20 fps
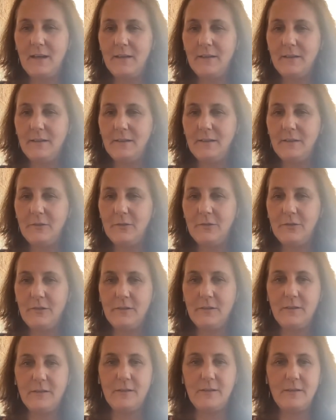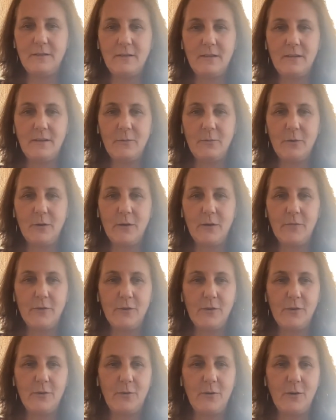So just wherever
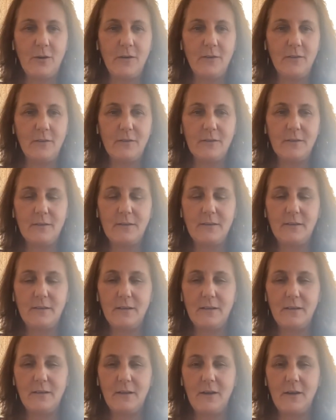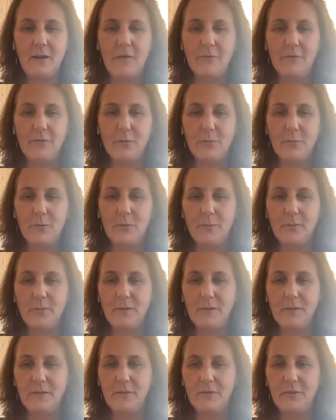you are, just sit in a comfortable
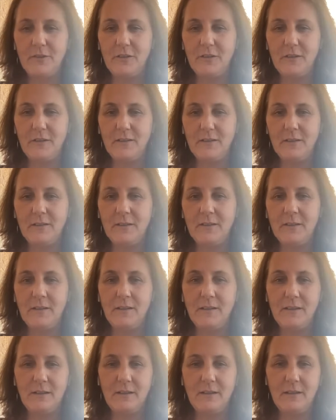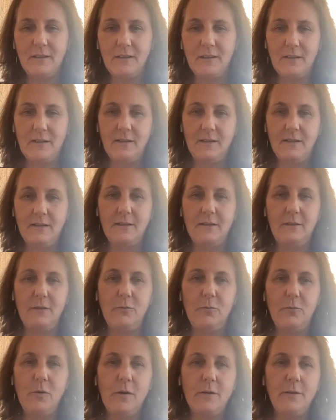position, and
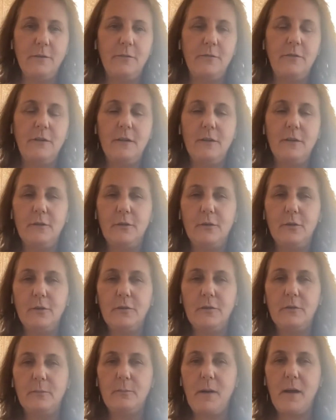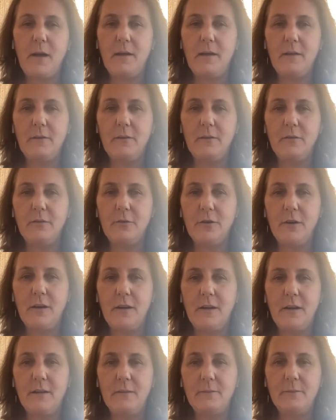you want to feel your spine
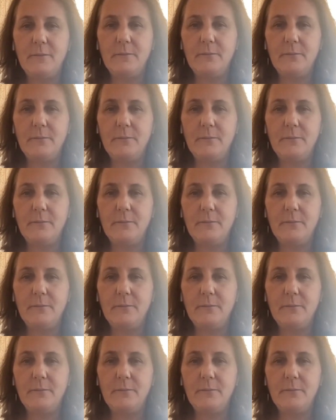straight,